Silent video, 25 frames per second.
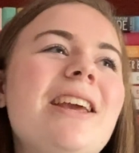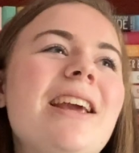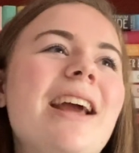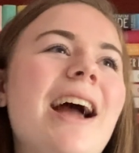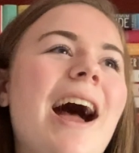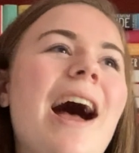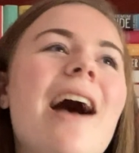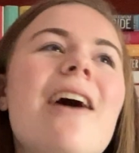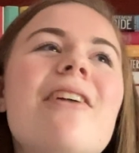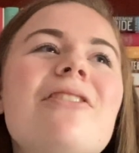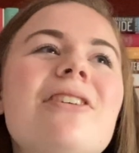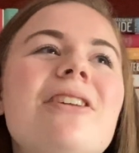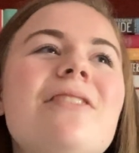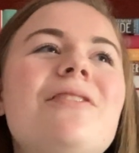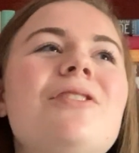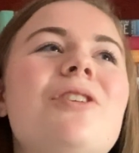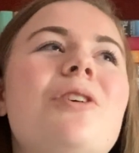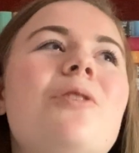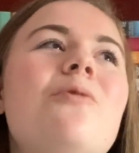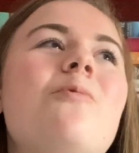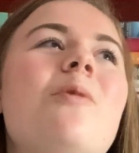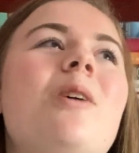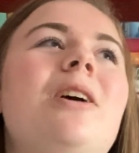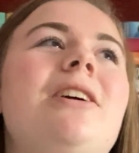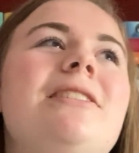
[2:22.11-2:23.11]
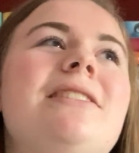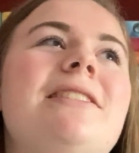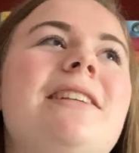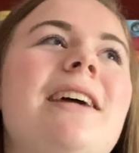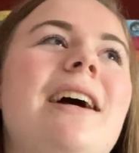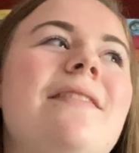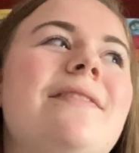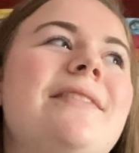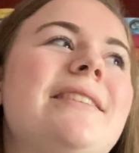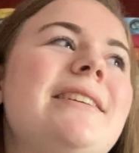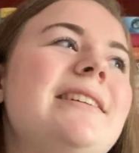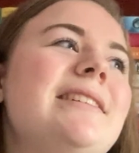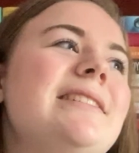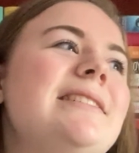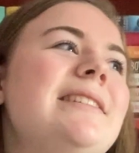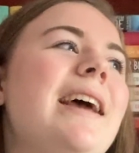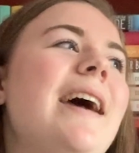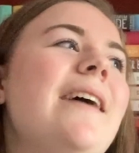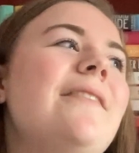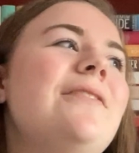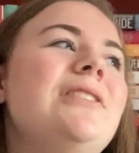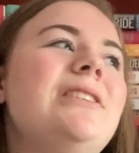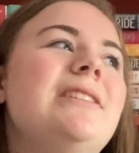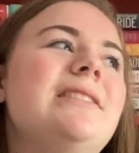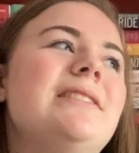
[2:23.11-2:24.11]
I don't even know what
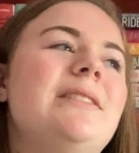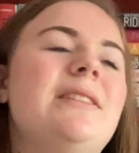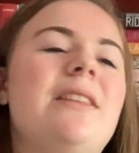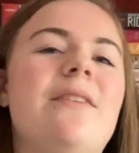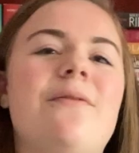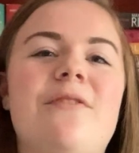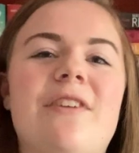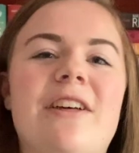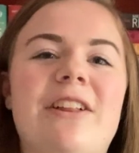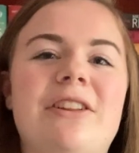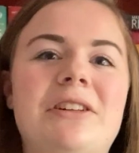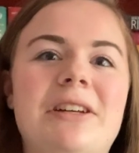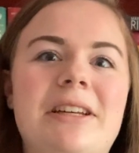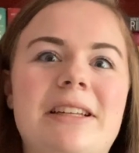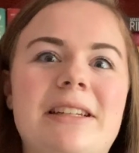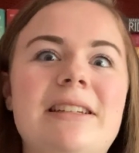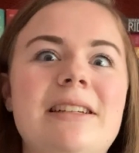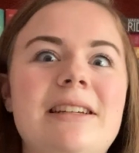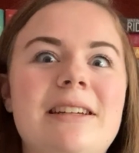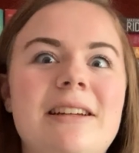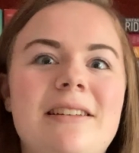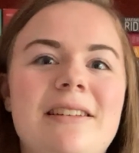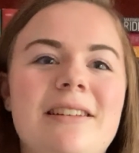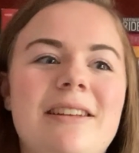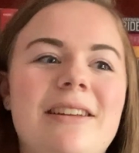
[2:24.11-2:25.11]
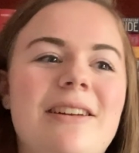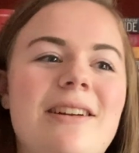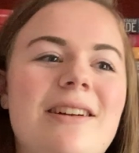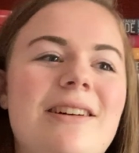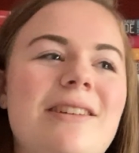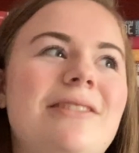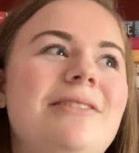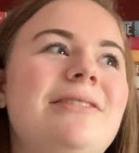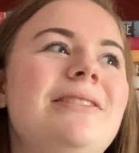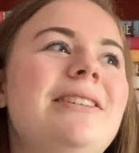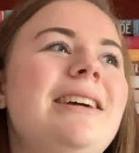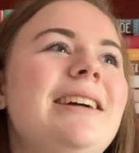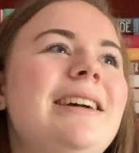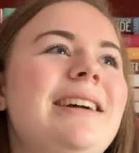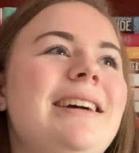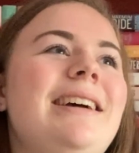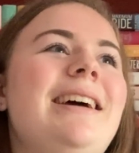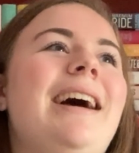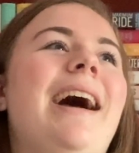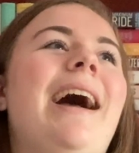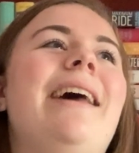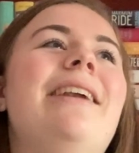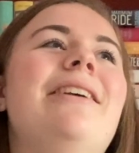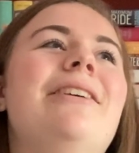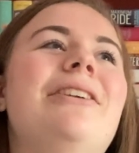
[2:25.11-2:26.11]
Daphne is the villain,
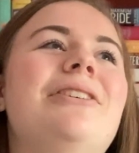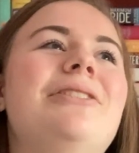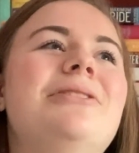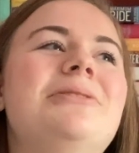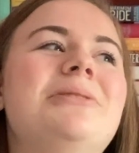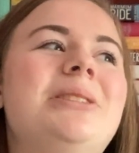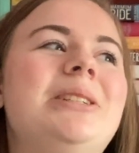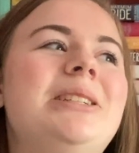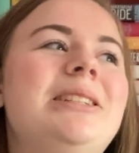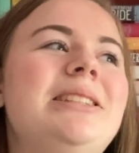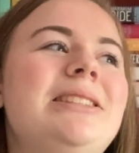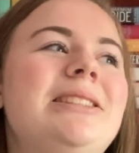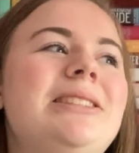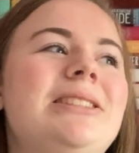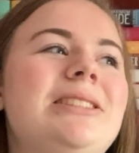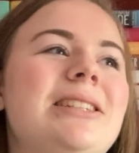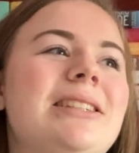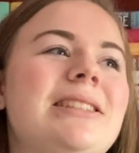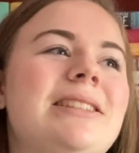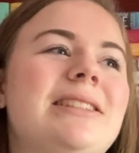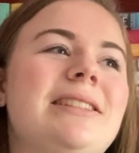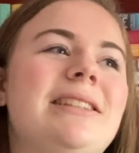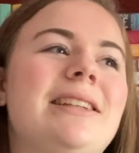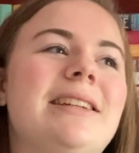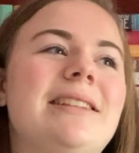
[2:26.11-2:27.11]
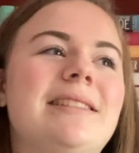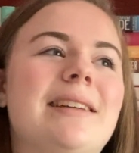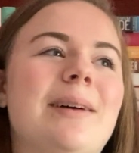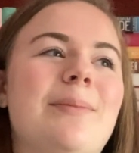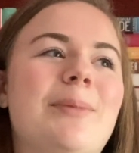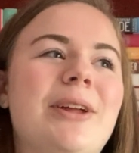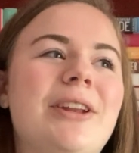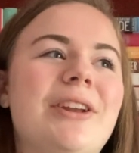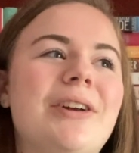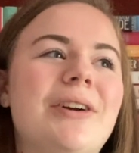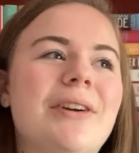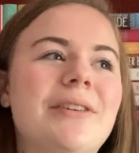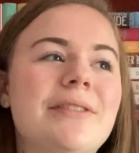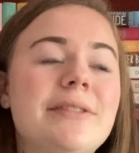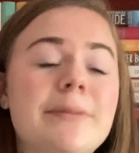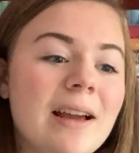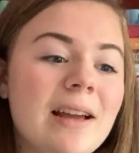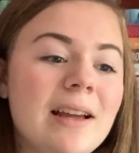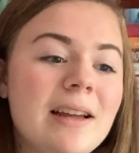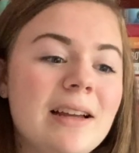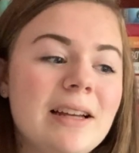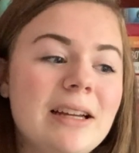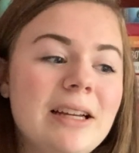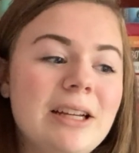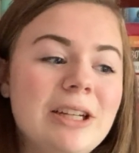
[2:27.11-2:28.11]
I don't know. She's just gets on my nerves.
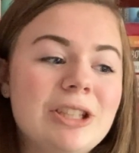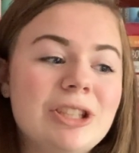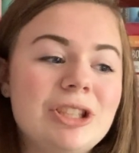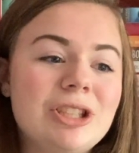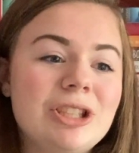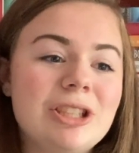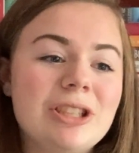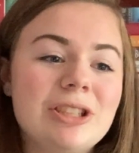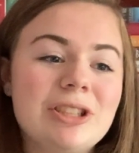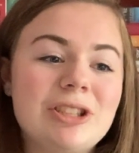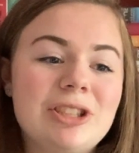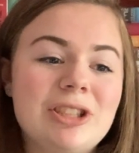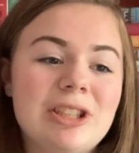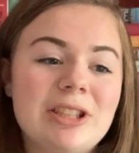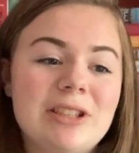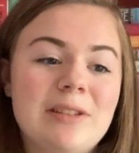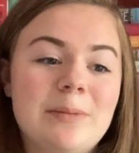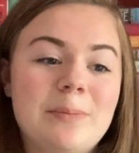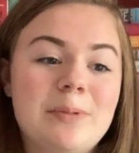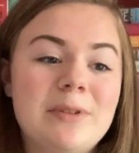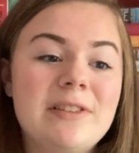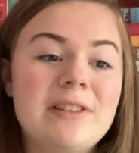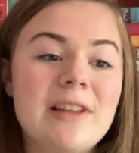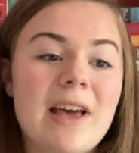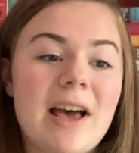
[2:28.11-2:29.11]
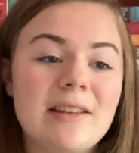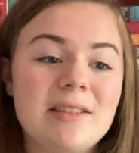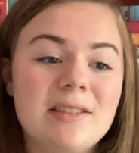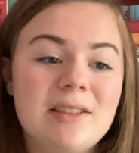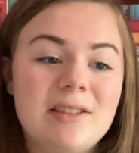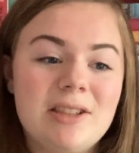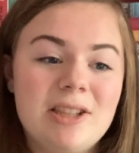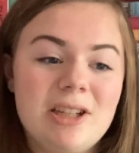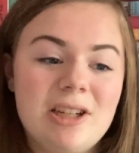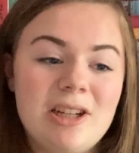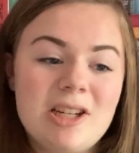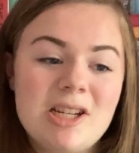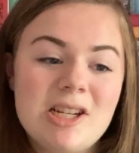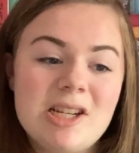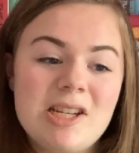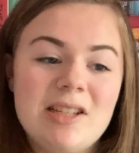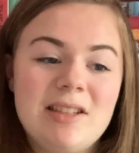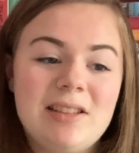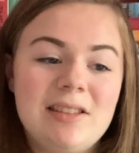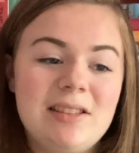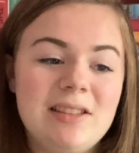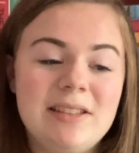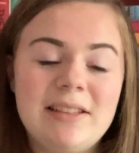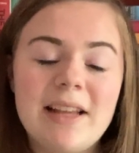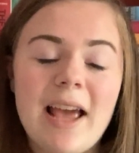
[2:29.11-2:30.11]
She's just obsessed.
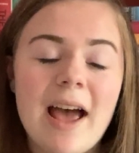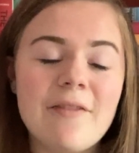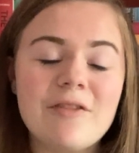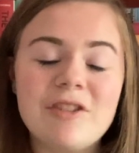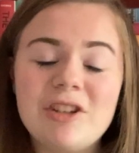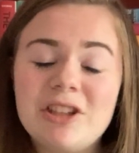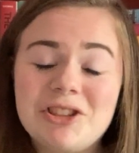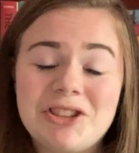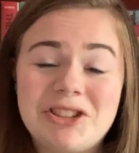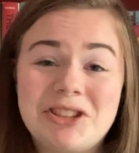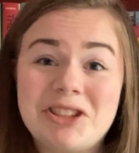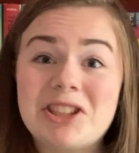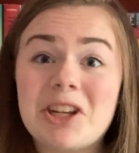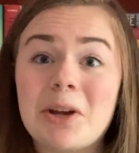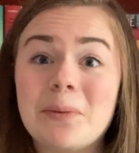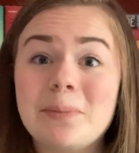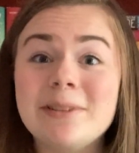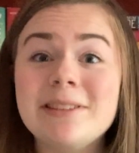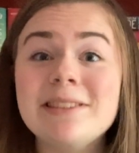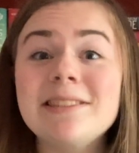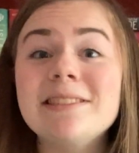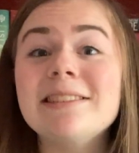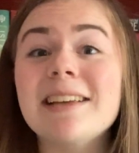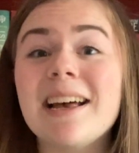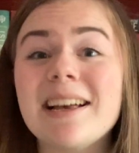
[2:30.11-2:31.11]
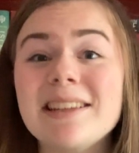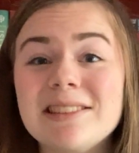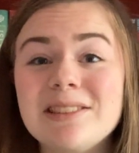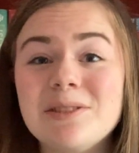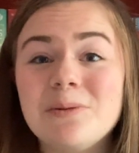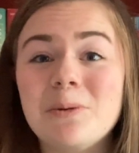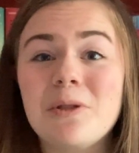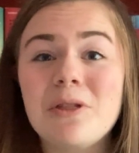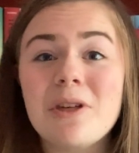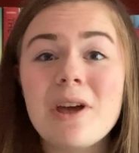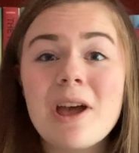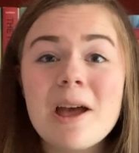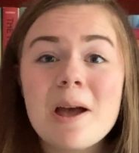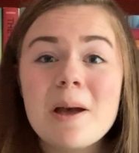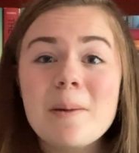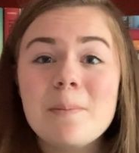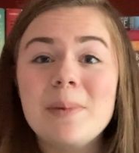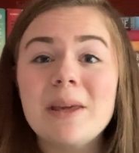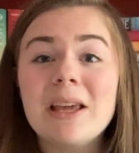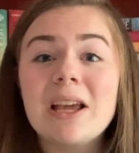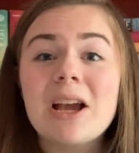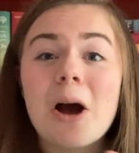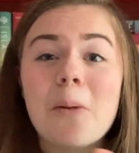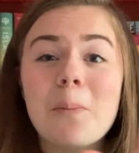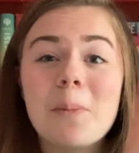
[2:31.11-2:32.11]
Daphne is just obsessed with
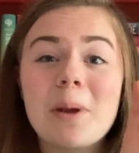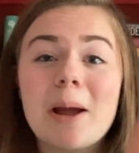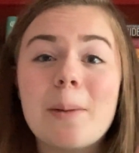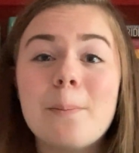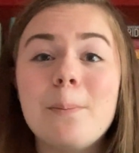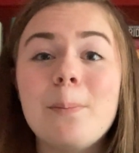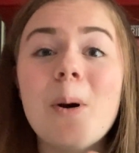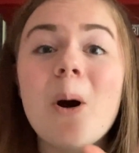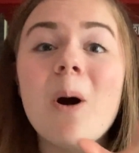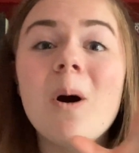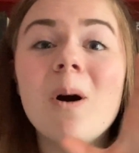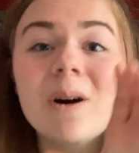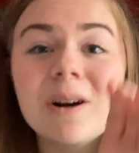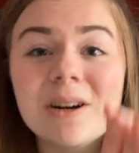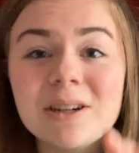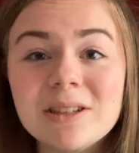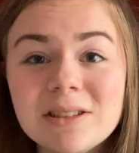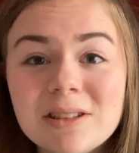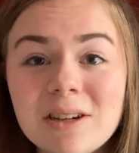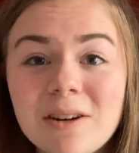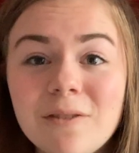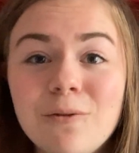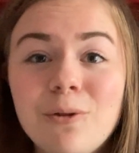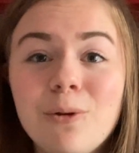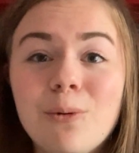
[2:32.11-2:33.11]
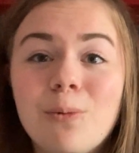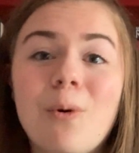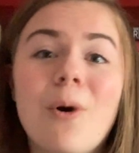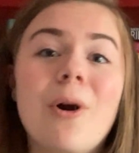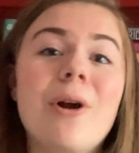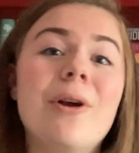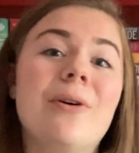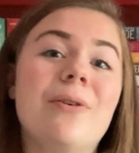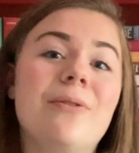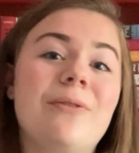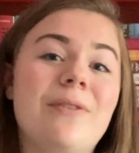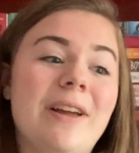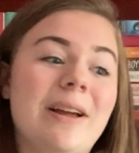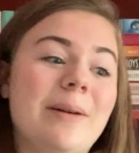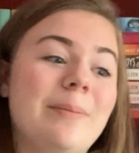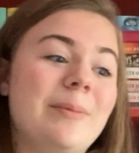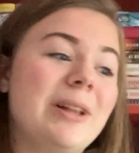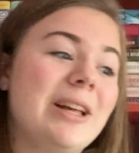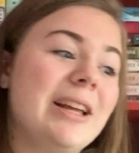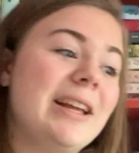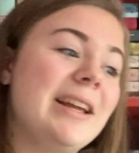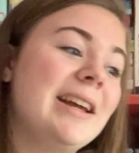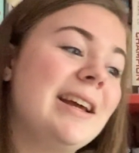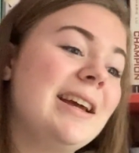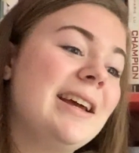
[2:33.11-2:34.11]
becoming a part of the royal
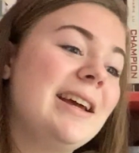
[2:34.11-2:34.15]
family,